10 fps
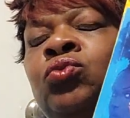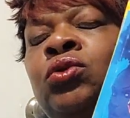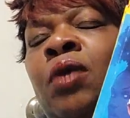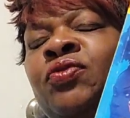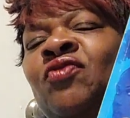
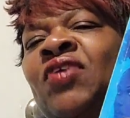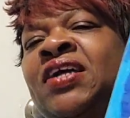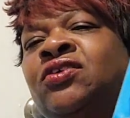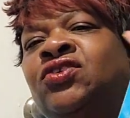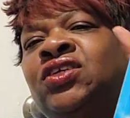come to
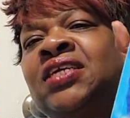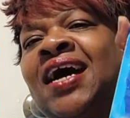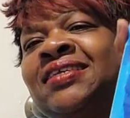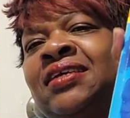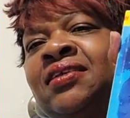find out she
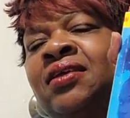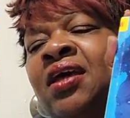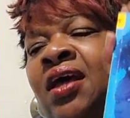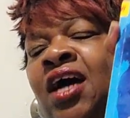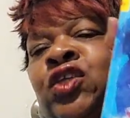has a
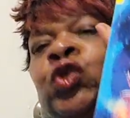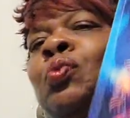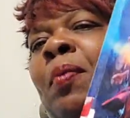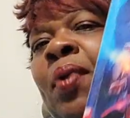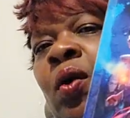
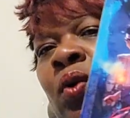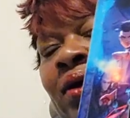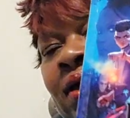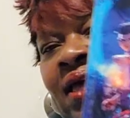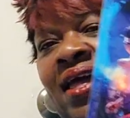superpower,
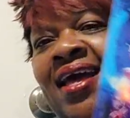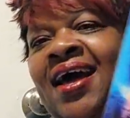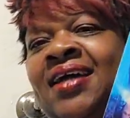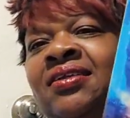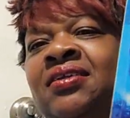
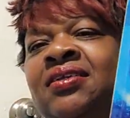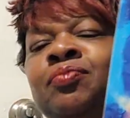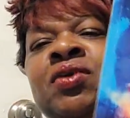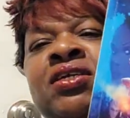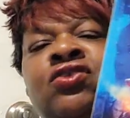and it's
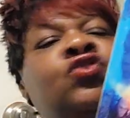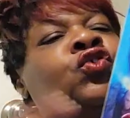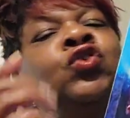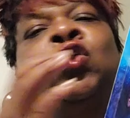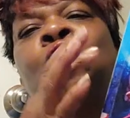been
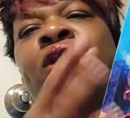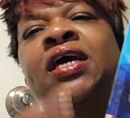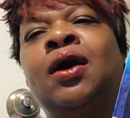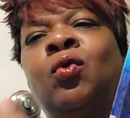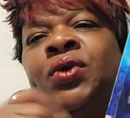
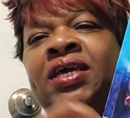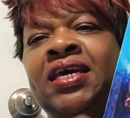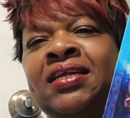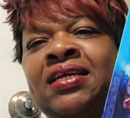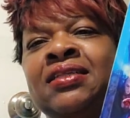slowly
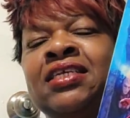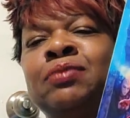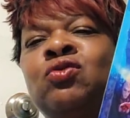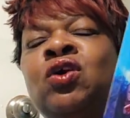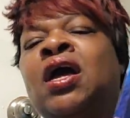awakened in this
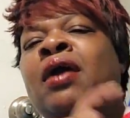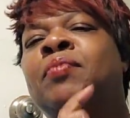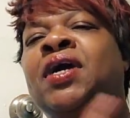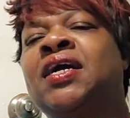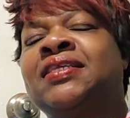book,
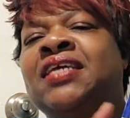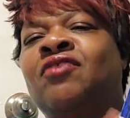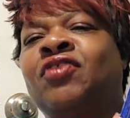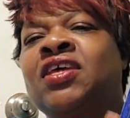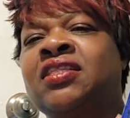because they
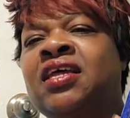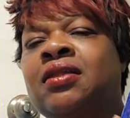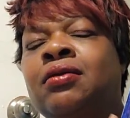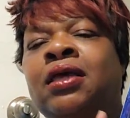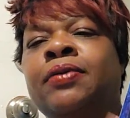have
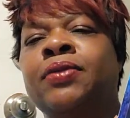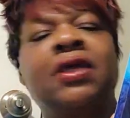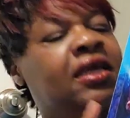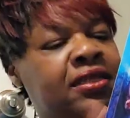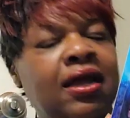
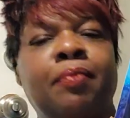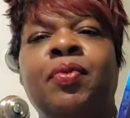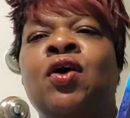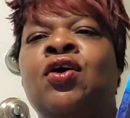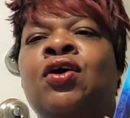
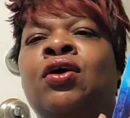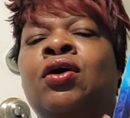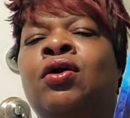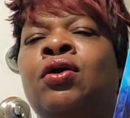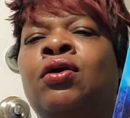kidnapped
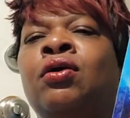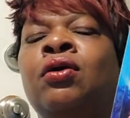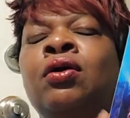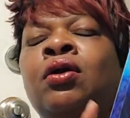her